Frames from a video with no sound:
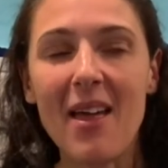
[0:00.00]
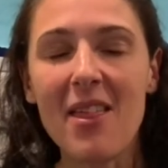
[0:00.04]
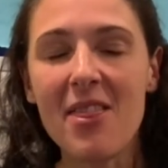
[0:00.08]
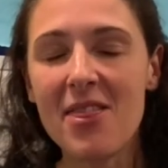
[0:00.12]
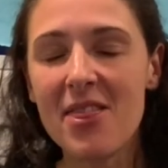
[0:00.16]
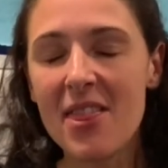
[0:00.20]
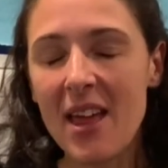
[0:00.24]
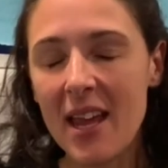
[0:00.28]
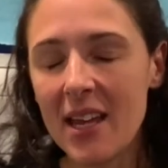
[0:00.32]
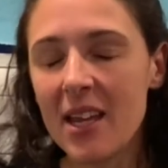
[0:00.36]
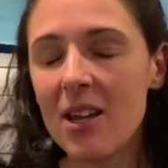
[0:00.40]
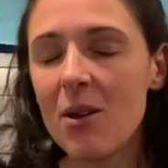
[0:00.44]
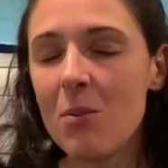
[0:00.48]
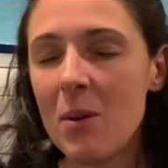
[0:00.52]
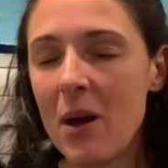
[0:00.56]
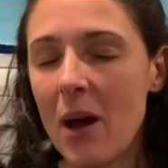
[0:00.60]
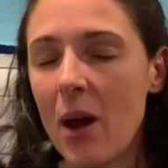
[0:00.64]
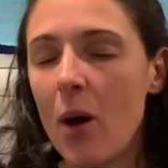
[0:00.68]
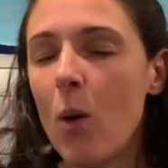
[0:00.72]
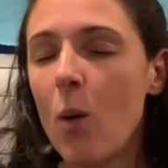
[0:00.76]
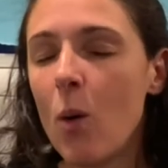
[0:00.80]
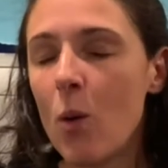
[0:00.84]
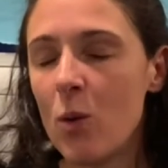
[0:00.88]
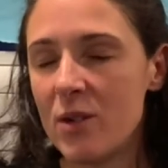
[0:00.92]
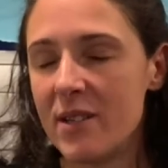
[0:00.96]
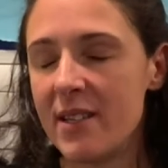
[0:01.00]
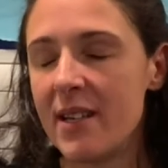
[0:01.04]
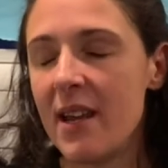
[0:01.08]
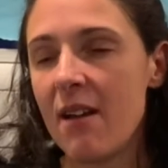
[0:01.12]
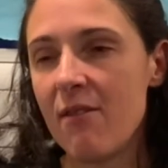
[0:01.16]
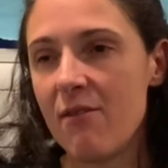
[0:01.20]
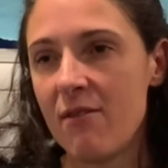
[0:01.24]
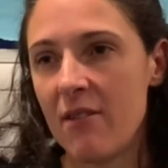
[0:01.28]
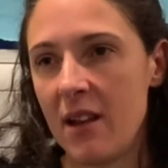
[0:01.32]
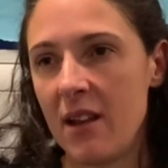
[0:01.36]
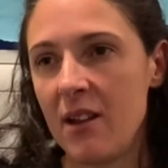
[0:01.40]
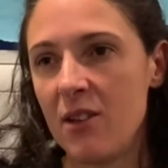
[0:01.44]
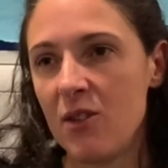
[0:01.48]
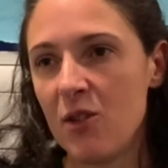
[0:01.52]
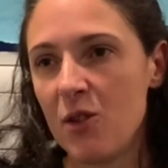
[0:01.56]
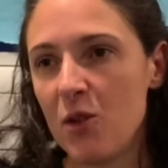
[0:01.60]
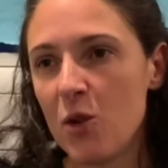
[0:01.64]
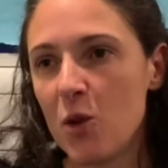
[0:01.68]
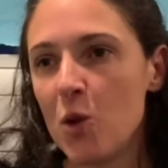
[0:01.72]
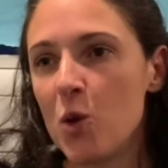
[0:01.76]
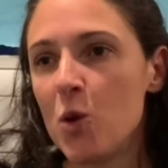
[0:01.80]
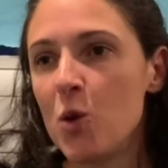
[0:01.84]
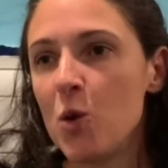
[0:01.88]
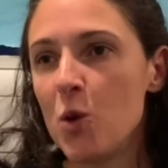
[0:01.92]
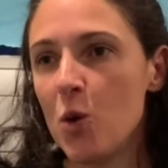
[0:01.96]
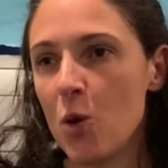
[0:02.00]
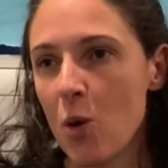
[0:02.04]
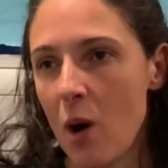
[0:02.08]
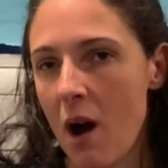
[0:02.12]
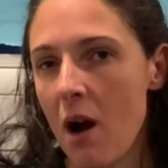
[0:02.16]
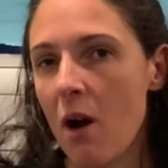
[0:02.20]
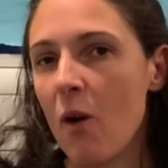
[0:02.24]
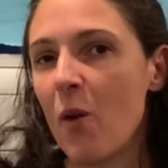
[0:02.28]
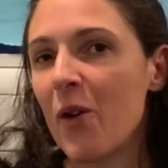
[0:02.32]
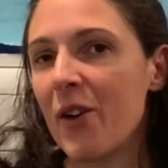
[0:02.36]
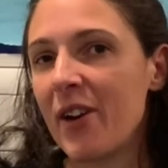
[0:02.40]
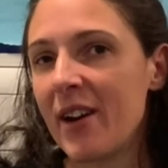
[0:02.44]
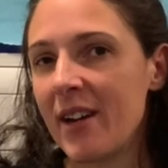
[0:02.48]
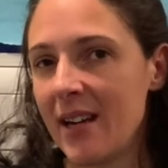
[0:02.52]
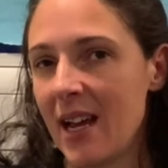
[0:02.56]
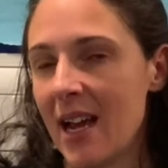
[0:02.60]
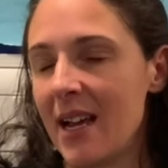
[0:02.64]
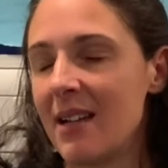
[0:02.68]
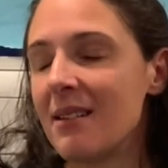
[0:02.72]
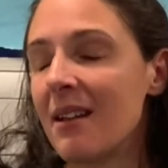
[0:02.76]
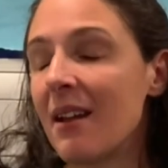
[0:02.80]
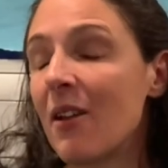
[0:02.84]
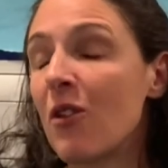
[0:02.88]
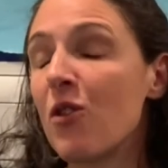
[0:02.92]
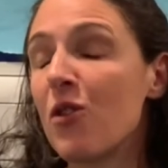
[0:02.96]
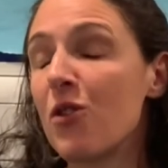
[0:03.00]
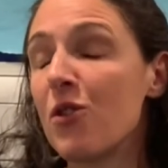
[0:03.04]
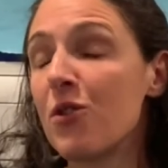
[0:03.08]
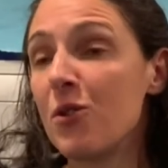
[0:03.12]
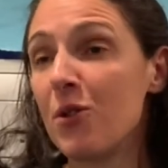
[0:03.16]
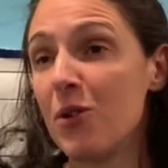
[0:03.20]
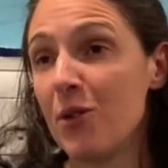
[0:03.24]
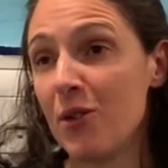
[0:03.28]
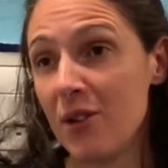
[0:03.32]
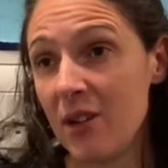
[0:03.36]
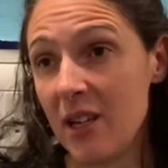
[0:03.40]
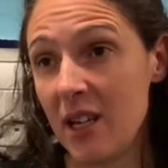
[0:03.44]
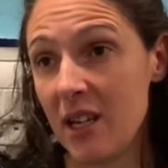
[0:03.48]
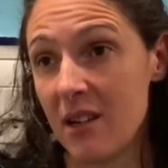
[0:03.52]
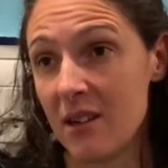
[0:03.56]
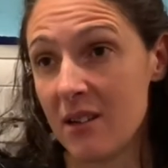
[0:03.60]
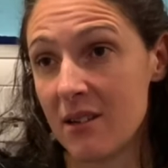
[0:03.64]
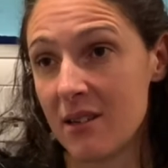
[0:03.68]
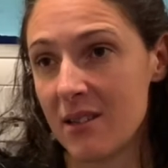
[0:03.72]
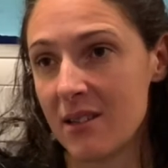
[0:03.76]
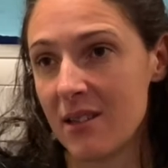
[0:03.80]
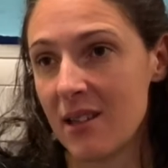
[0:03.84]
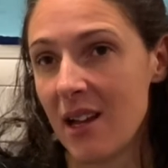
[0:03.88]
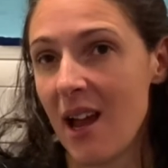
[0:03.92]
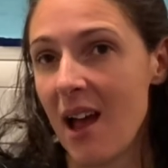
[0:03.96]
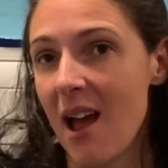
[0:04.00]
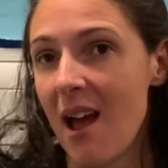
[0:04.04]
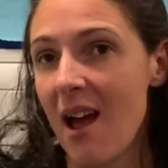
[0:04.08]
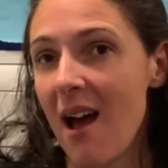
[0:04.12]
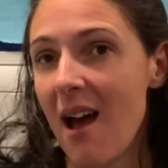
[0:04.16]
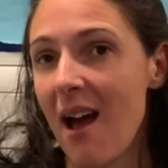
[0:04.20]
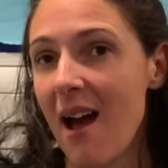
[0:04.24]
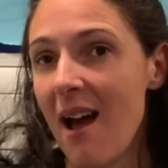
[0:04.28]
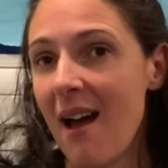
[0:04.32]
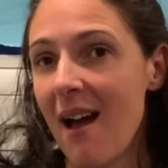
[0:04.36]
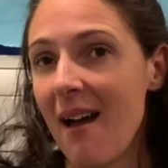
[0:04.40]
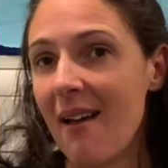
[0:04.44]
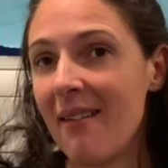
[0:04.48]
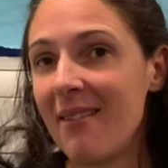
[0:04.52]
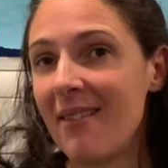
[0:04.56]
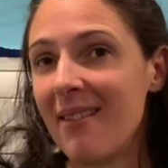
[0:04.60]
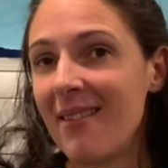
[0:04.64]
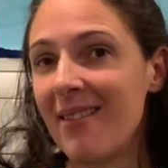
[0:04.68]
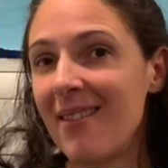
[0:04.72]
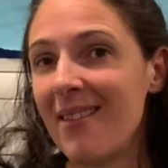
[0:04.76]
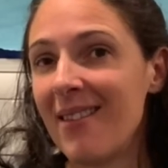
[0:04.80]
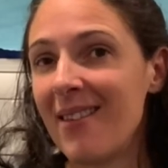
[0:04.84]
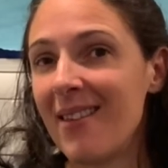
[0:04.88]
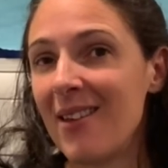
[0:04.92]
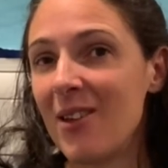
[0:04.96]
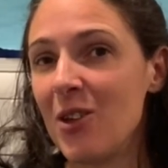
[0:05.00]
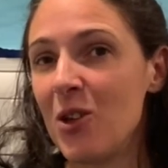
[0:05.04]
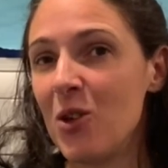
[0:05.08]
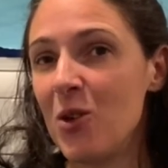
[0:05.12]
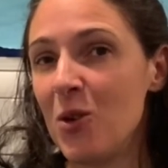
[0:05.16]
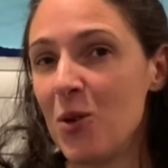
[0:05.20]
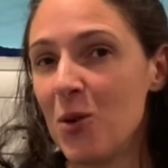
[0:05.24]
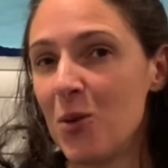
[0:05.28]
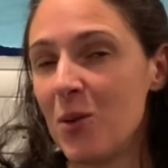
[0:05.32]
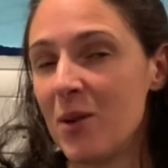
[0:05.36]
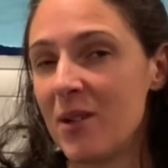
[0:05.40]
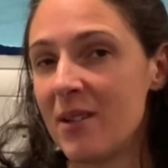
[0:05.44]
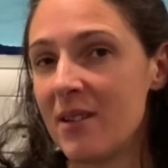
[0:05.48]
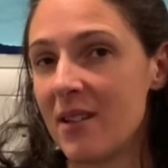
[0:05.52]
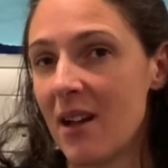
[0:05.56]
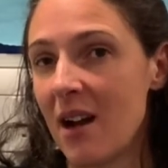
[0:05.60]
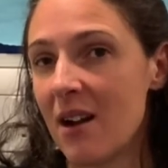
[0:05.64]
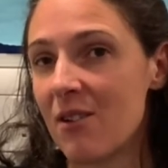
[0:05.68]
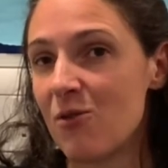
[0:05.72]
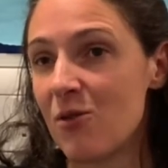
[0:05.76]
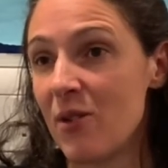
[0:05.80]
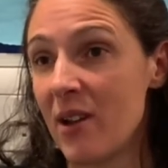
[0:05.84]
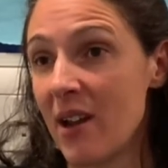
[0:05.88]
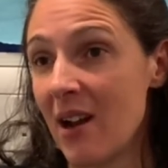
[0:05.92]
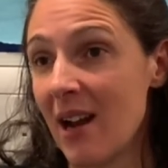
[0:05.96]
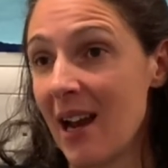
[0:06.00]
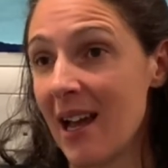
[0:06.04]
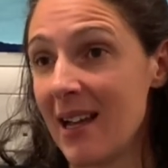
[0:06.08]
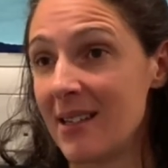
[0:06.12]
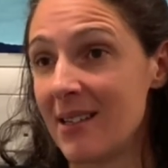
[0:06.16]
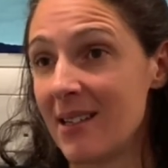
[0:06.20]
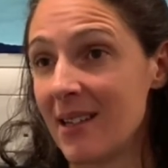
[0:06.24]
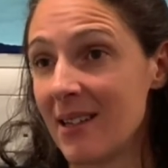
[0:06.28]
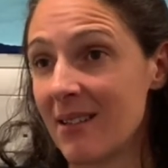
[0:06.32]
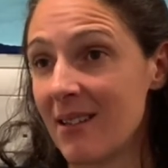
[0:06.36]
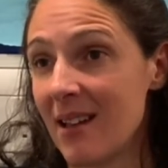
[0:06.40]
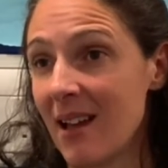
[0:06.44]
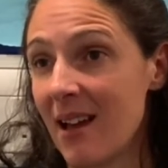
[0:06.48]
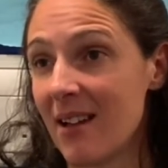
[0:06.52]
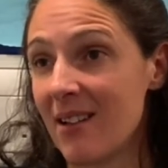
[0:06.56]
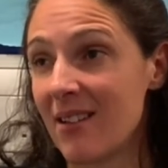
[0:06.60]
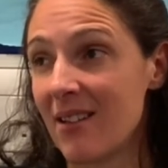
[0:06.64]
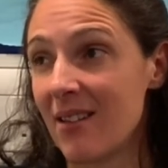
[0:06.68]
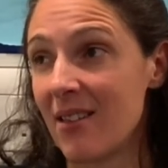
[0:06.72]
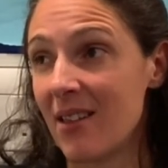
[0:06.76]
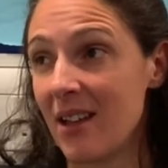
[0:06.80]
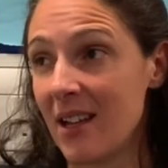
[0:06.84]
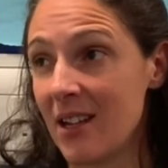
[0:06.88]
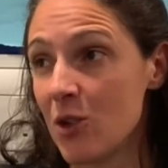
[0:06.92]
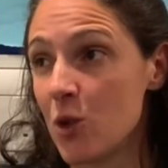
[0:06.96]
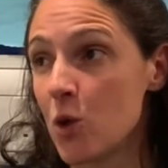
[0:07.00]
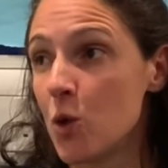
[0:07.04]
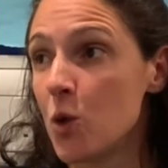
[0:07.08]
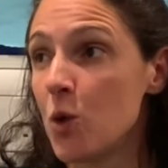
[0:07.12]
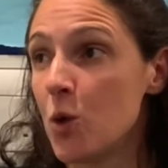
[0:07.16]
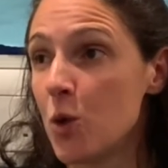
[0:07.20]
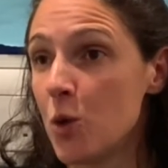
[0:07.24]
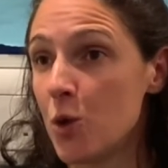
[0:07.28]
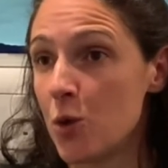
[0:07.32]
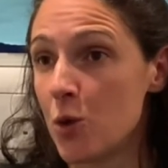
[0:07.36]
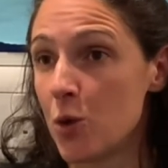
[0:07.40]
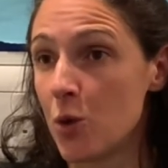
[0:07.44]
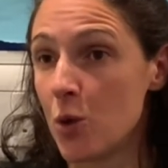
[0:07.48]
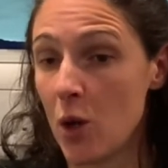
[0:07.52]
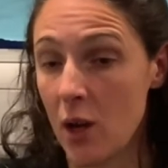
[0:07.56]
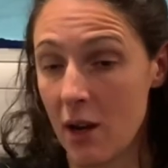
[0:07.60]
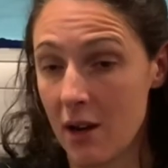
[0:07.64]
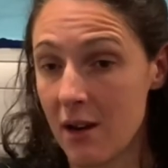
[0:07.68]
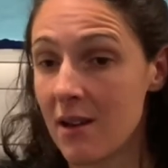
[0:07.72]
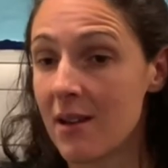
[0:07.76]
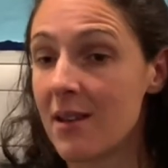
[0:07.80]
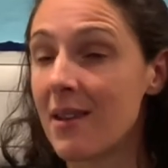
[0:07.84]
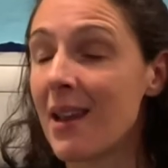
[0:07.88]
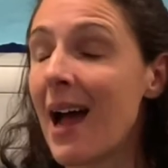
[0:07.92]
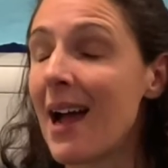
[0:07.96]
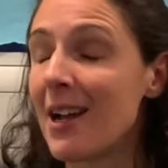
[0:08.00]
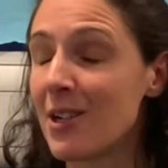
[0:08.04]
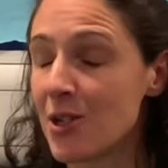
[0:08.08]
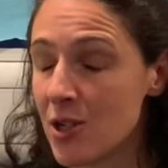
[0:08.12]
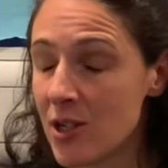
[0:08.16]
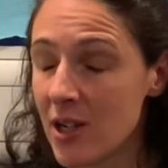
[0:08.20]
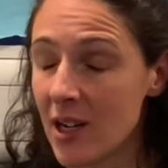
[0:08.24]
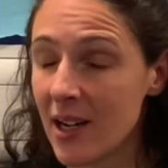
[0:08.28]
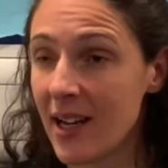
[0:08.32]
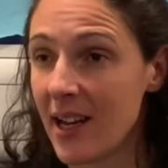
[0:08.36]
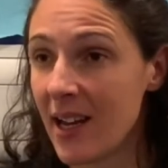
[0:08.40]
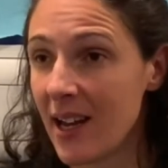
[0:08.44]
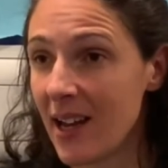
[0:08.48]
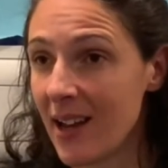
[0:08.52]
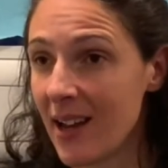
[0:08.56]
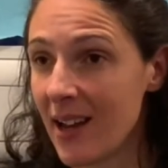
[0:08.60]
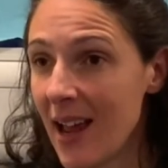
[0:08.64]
think about all the events you are organizing through the years and you will start realizing that things you do naturally